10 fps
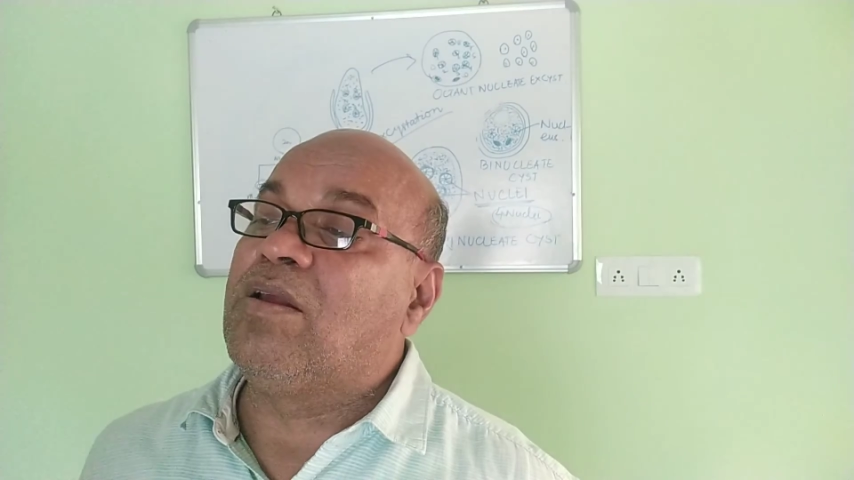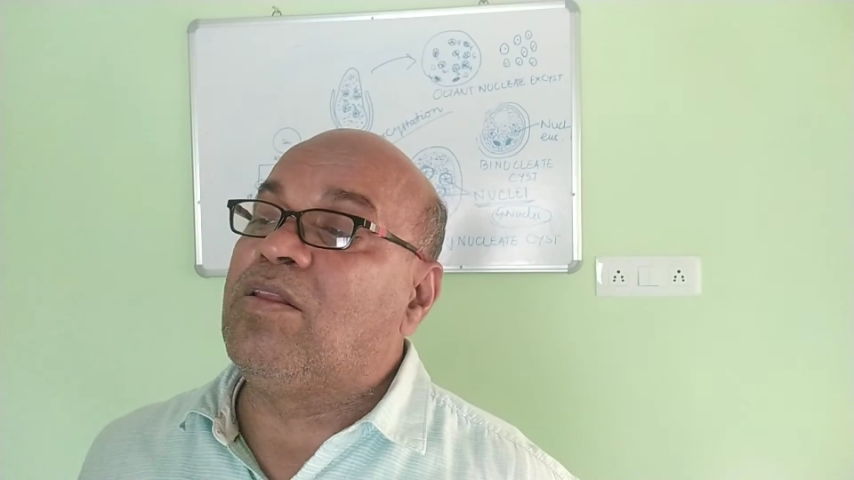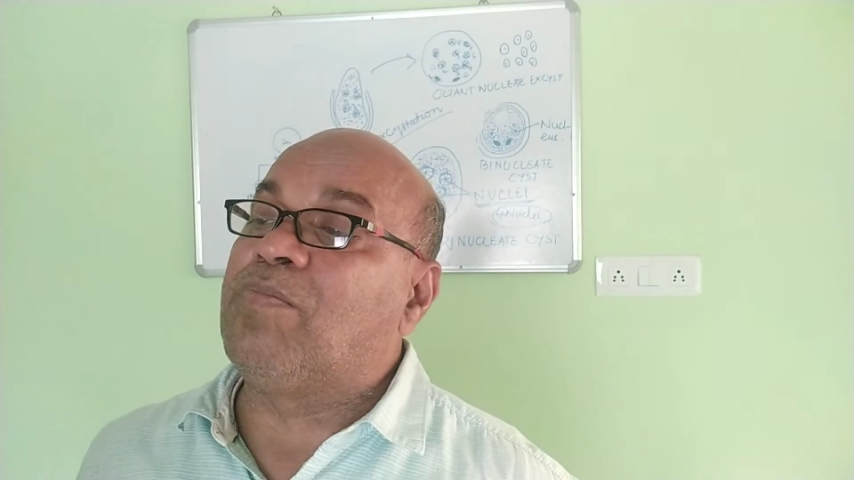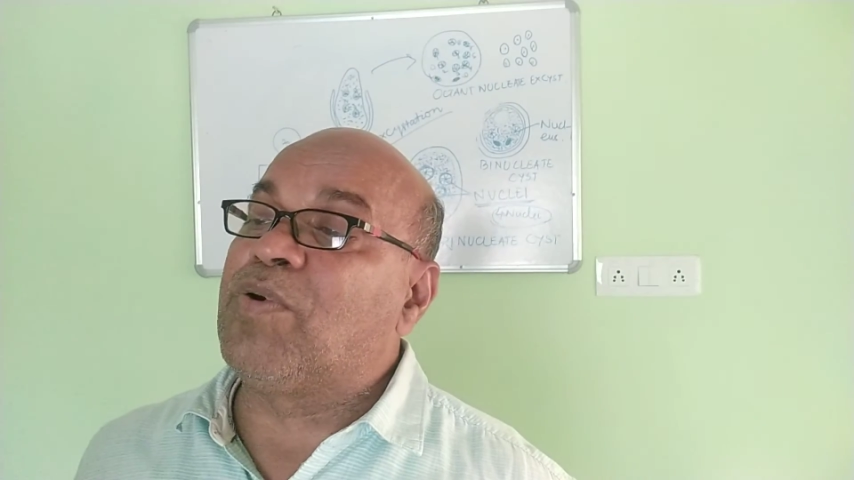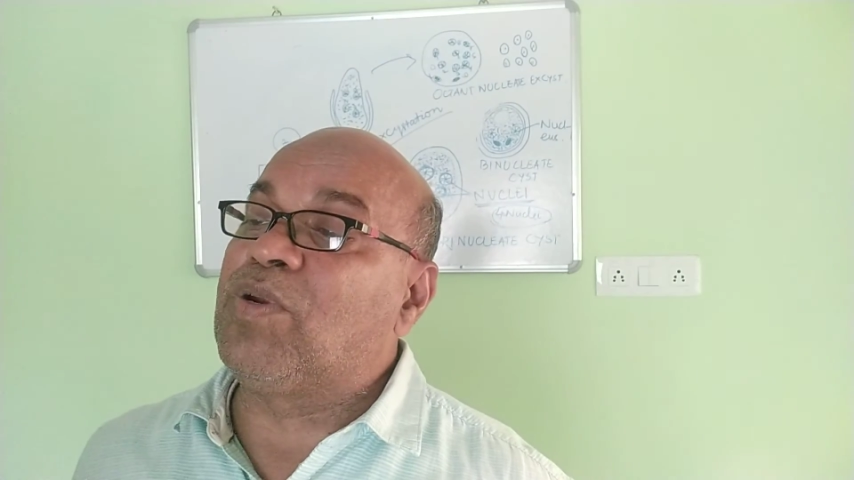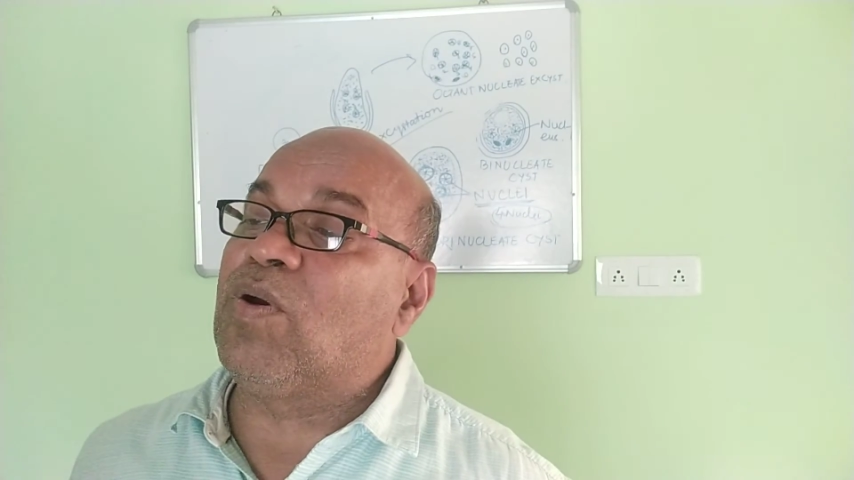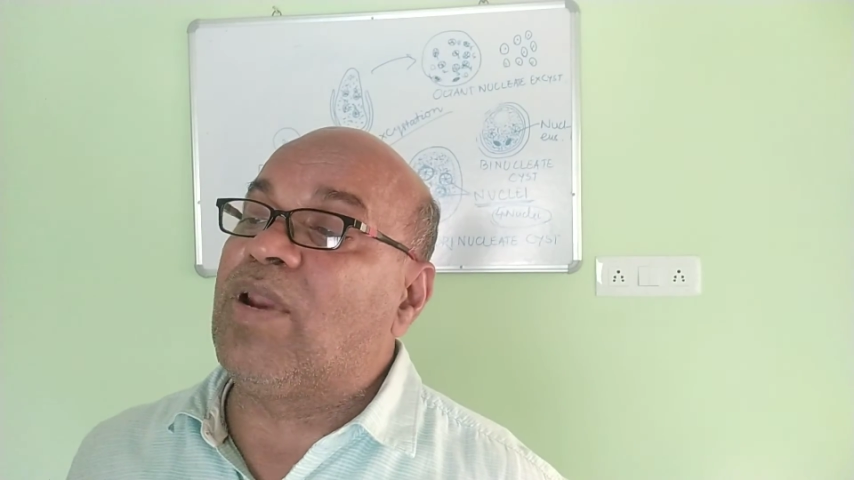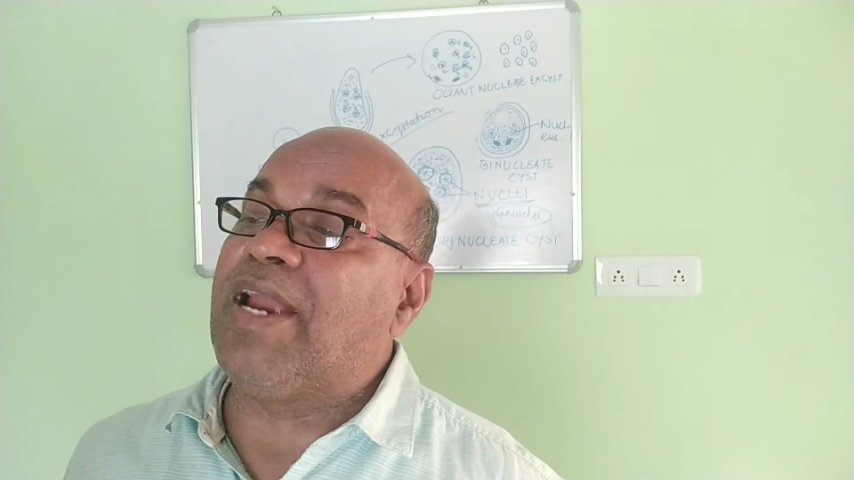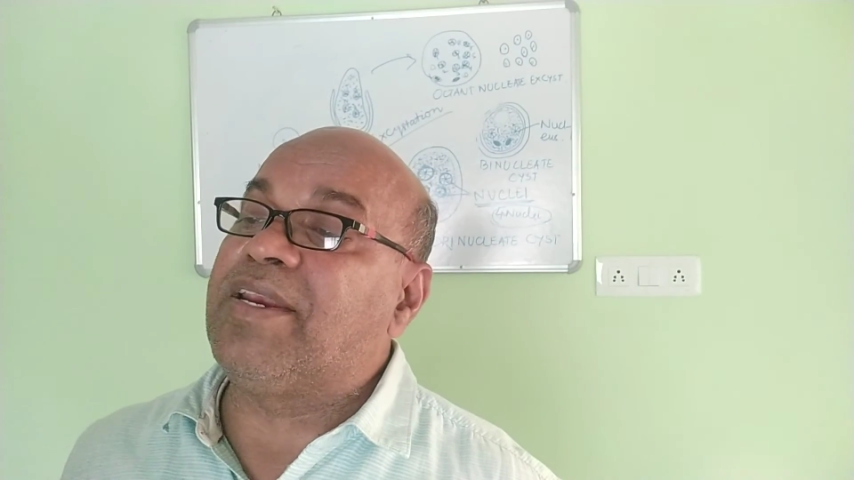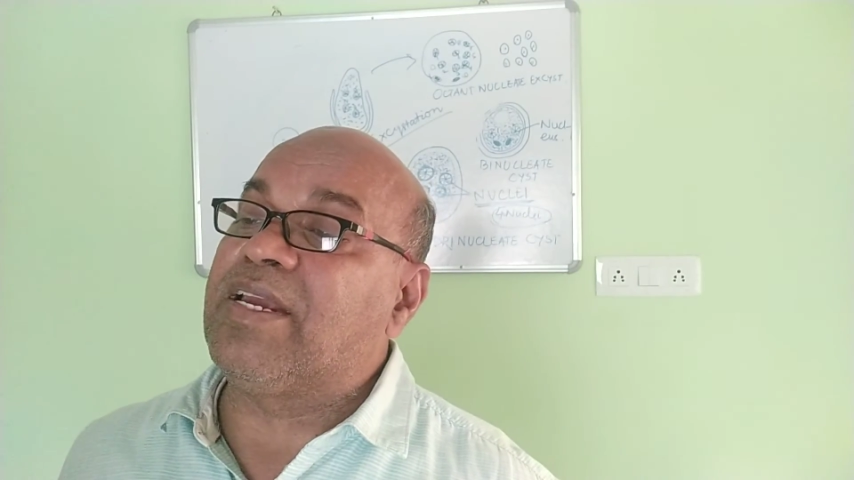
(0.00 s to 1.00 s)
the
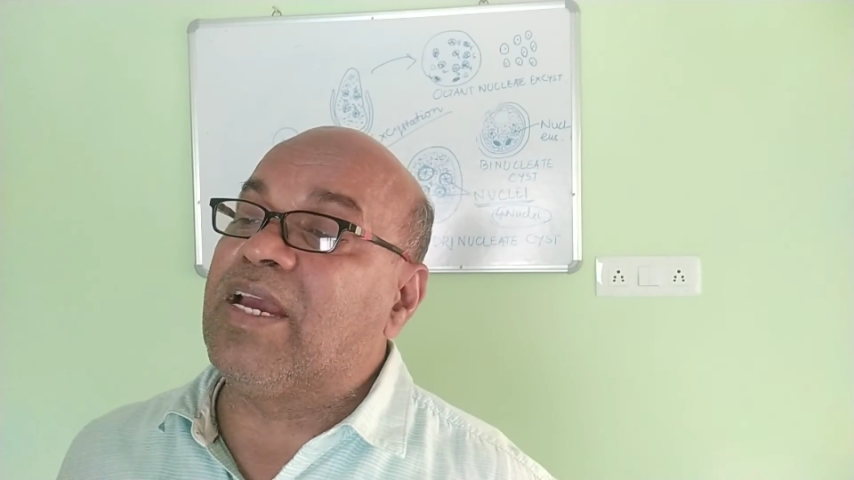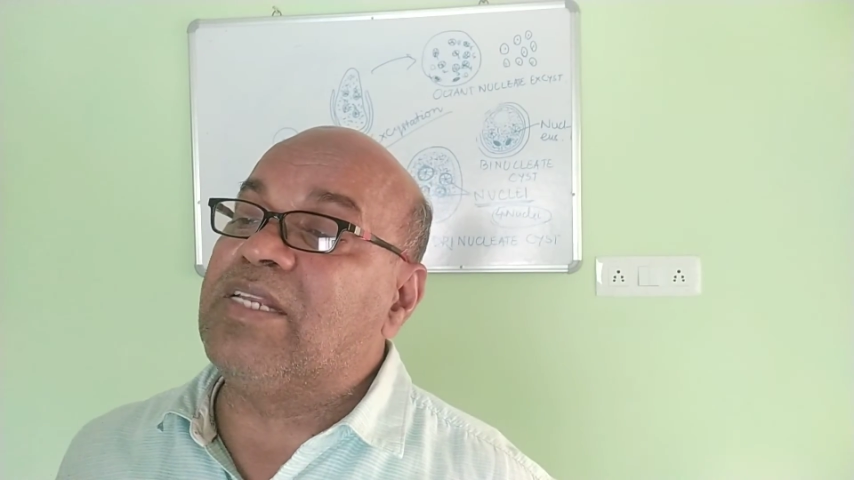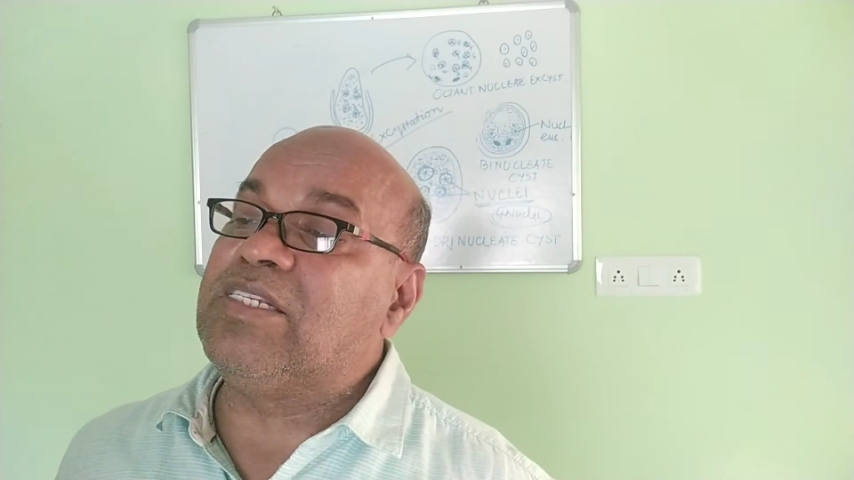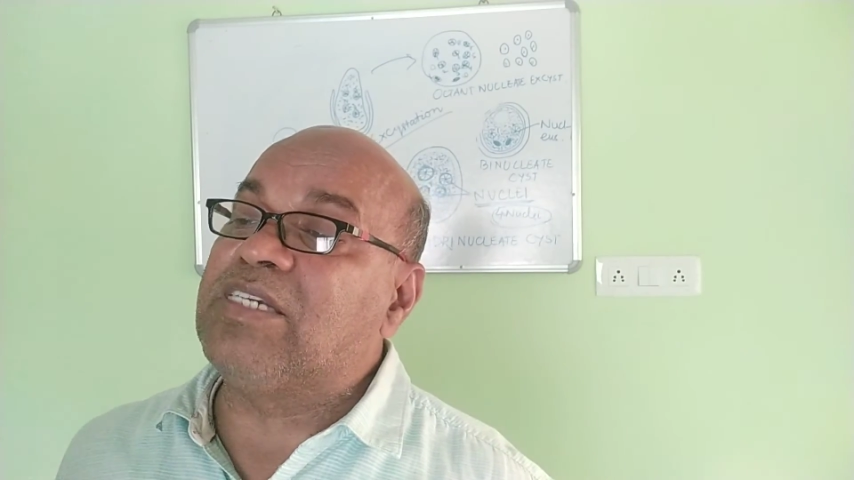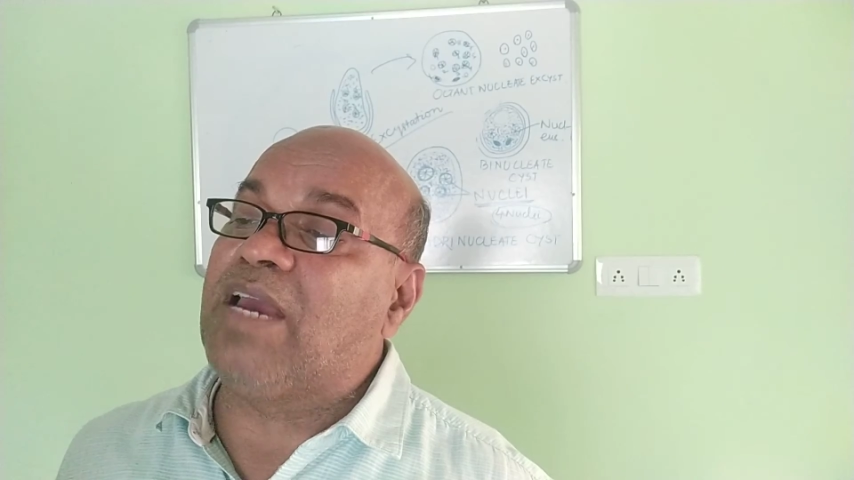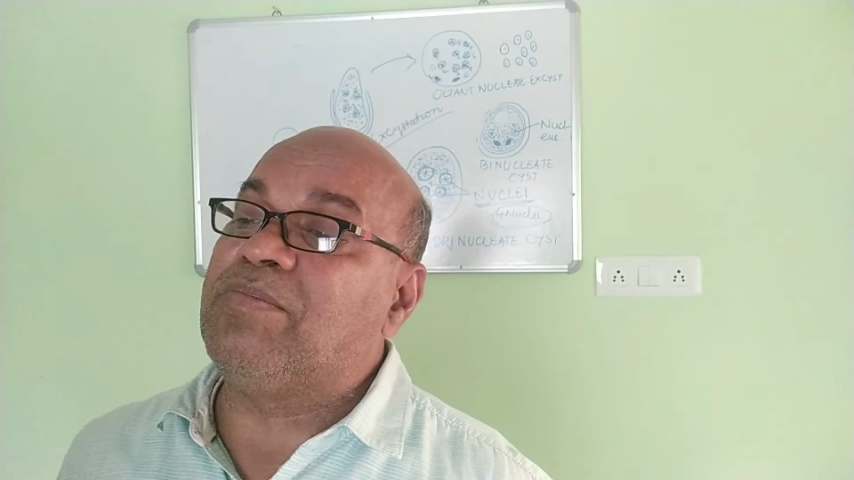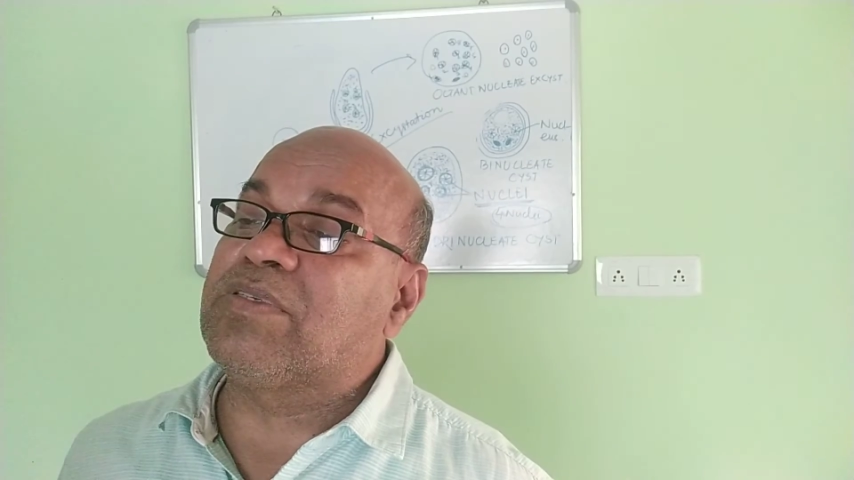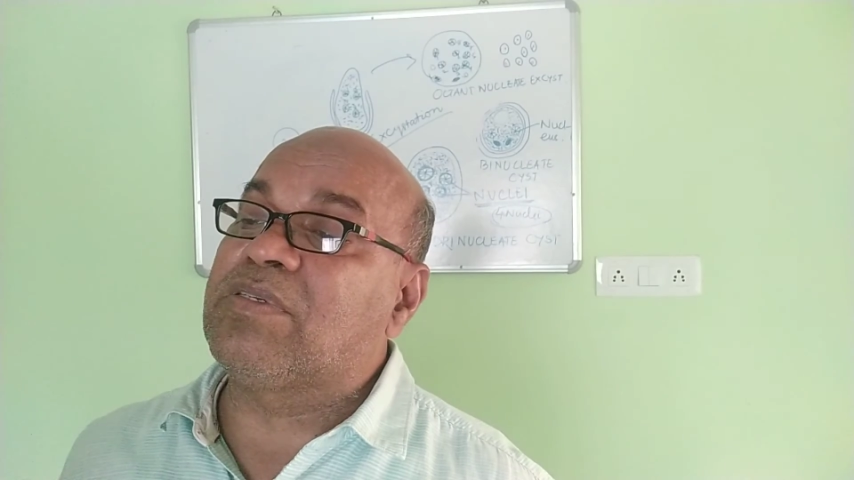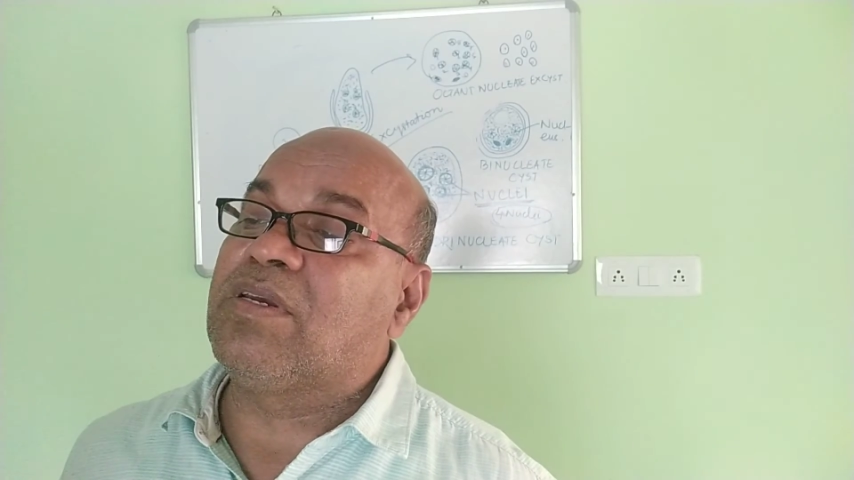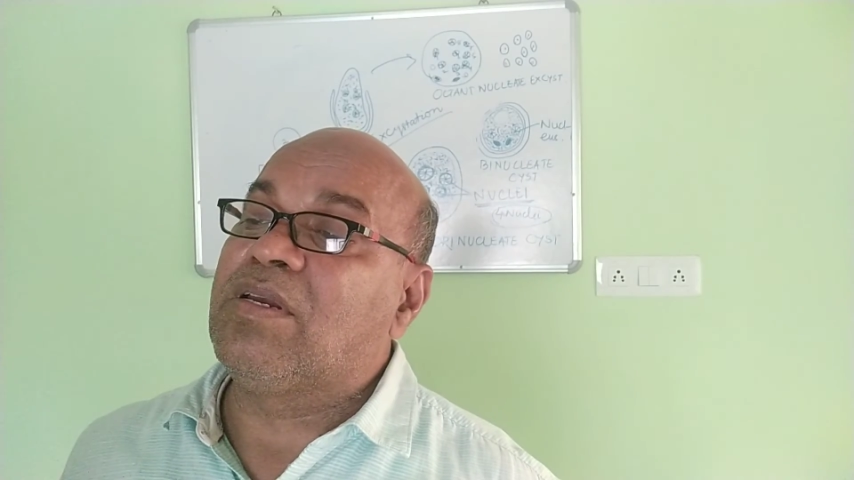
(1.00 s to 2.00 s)
proteolytic
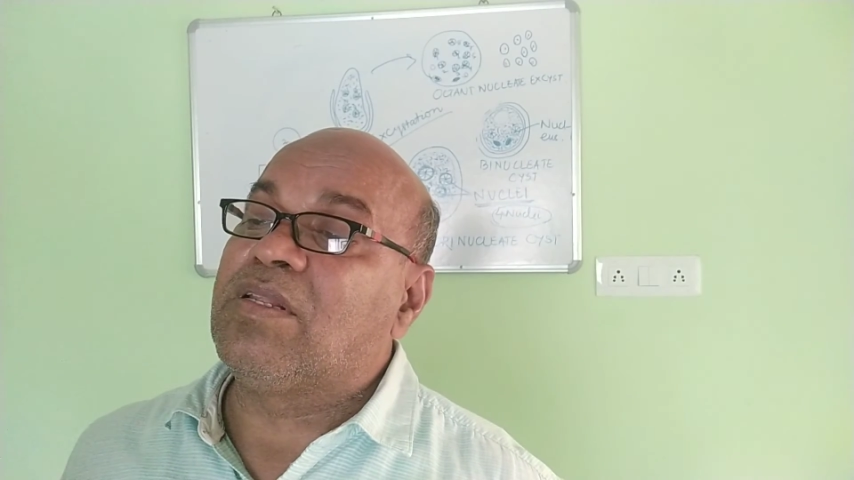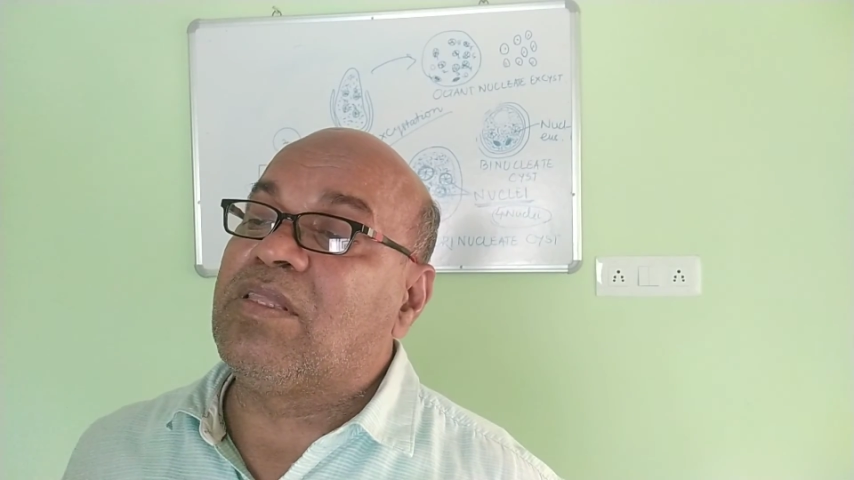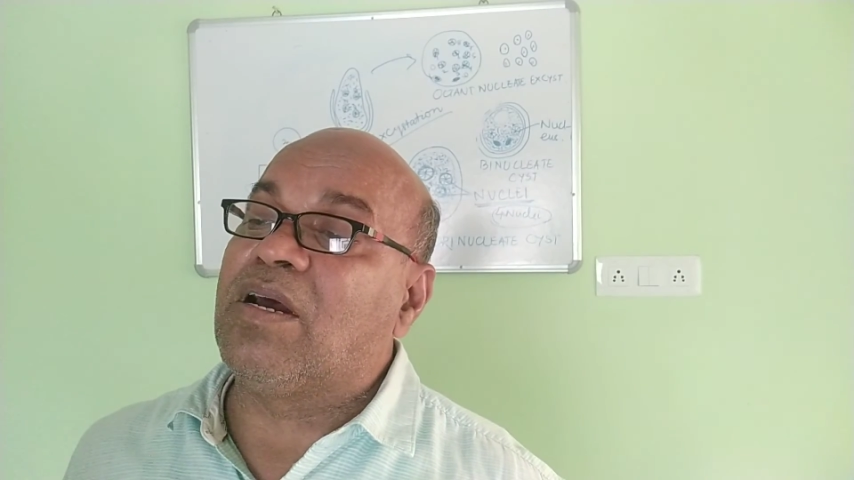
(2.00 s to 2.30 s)
enzymes,